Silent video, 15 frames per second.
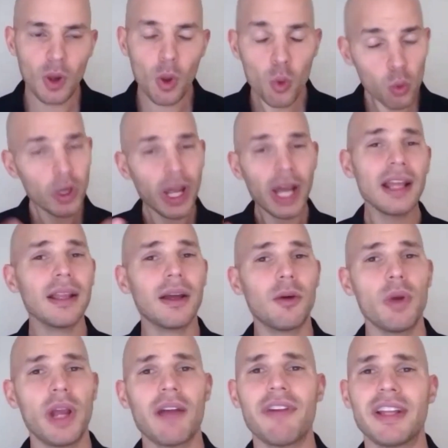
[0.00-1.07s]
we
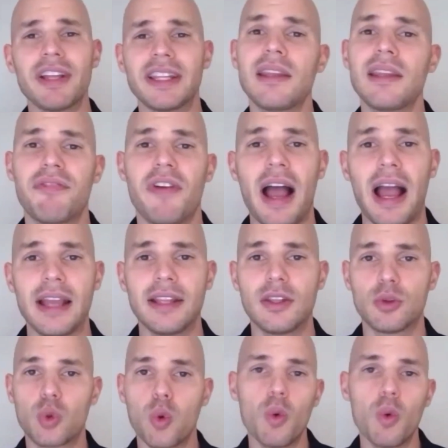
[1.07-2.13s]
have
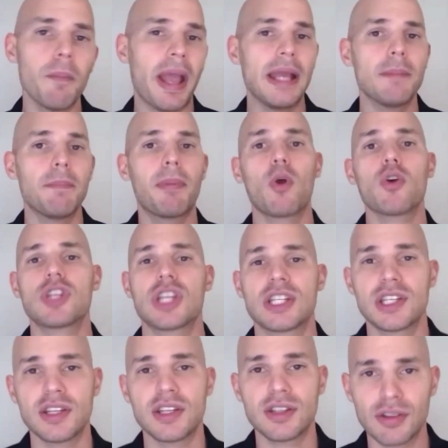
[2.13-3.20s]
identified two main
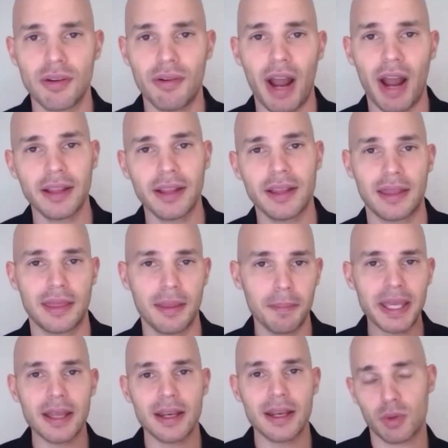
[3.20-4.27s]
processes, right? At the
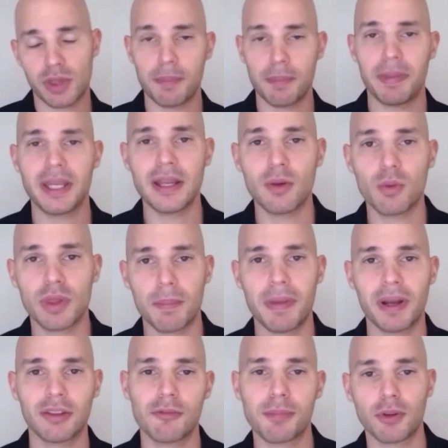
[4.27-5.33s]
beginning with the
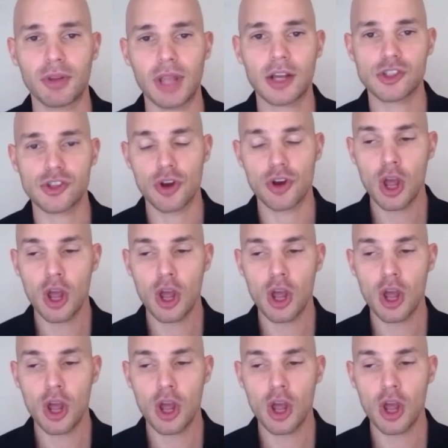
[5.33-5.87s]
birth of production,